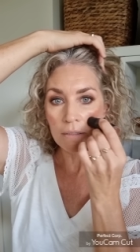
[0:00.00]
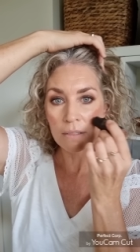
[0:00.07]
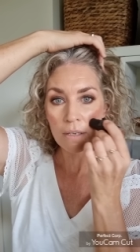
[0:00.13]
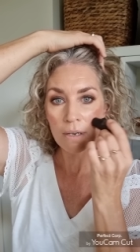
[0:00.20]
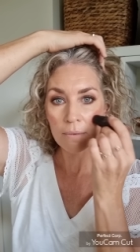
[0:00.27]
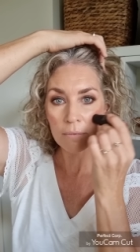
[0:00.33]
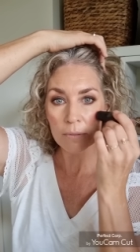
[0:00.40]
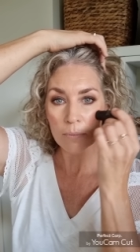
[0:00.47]
So
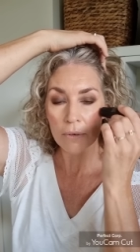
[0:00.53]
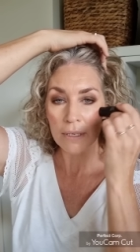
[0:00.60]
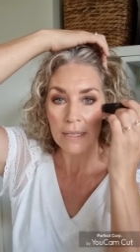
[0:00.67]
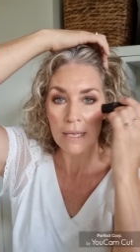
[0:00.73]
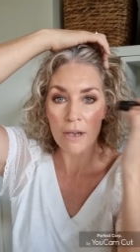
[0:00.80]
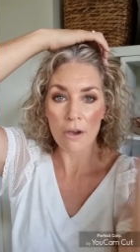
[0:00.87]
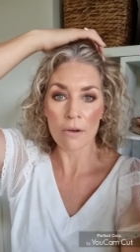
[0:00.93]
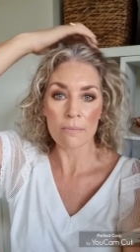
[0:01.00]
I'm just putting
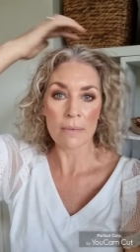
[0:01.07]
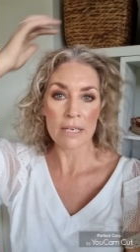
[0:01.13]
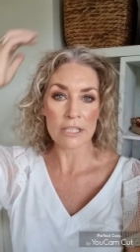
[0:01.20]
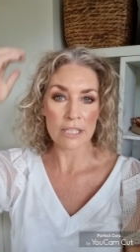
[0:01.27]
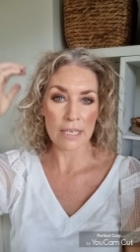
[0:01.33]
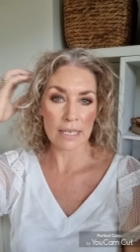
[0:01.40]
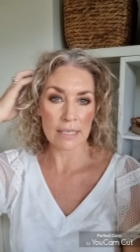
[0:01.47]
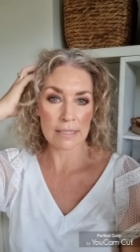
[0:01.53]
that on my
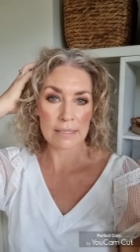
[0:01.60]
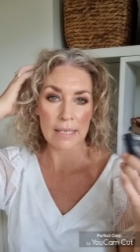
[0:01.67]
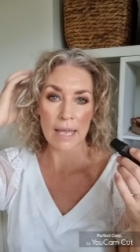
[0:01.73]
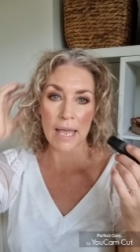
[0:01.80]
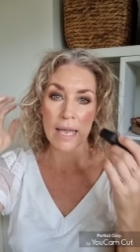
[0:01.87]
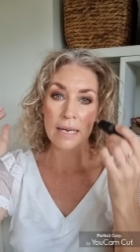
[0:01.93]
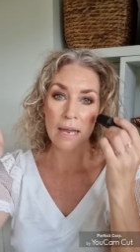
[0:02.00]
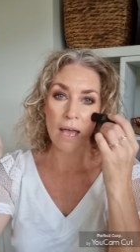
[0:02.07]
cheeks
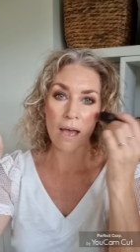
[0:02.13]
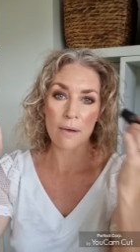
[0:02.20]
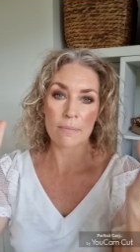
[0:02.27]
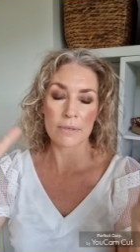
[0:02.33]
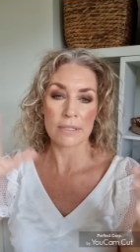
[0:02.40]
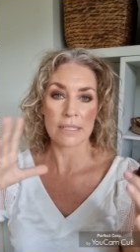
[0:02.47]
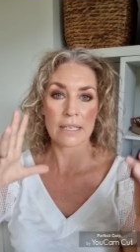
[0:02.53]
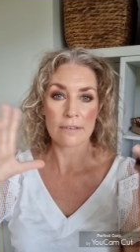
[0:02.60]
and
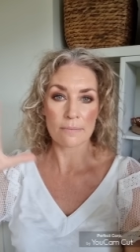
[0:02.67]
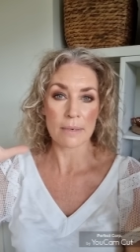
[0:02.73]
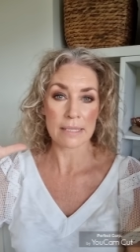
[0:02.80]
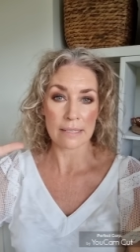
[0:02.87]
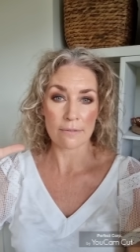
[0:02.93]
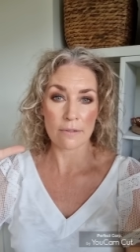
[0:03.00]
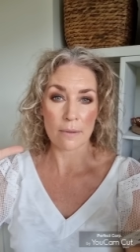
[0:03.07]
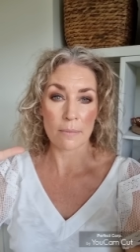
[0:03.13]
up to give
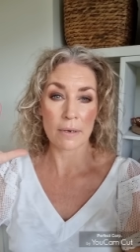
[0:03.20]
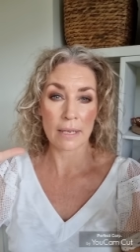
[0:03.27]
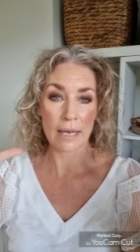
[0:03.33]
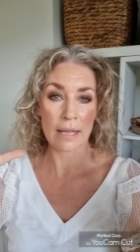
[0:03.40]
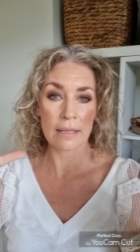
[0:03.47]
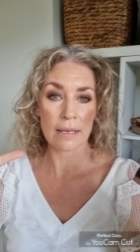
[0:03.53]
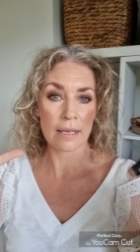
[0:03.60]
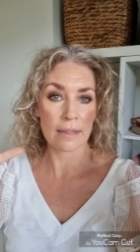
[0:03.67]
myself that bit of
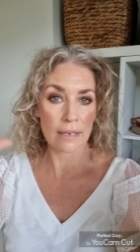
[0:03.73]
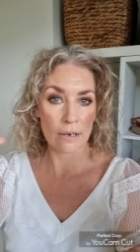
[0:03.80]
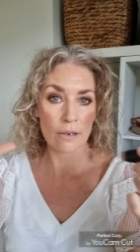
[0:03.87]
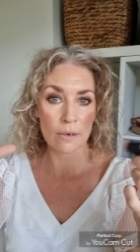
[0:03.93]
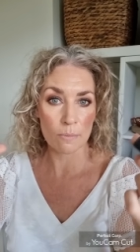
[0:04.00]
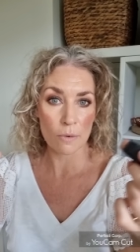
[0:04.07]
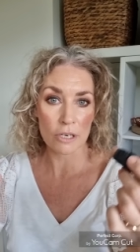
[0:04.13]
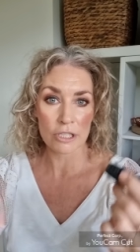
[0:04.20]
color and then I'm
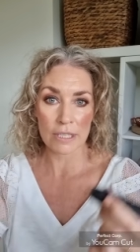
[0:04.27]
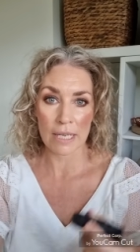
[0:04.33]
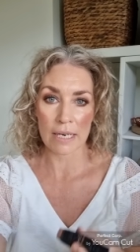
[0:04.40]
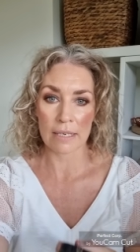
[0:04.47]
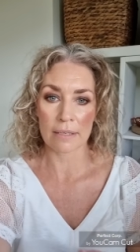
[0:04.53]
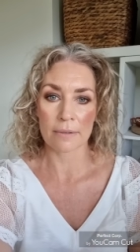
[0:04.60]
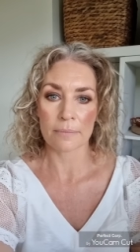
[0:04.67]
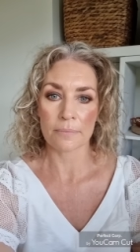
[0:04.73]
gonna brush
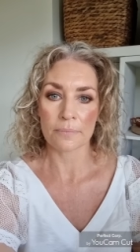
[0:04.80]
that in.